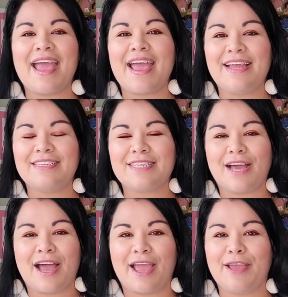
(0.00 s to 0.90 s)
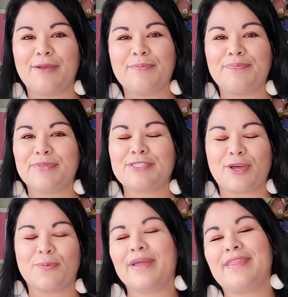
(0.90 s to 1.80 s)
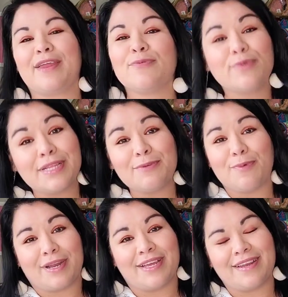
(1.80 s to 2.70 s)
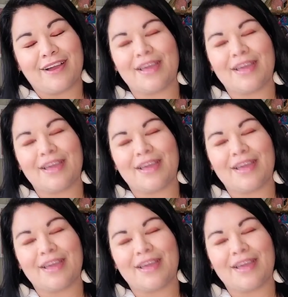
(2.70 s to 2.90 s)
and I saw one that I really wanted.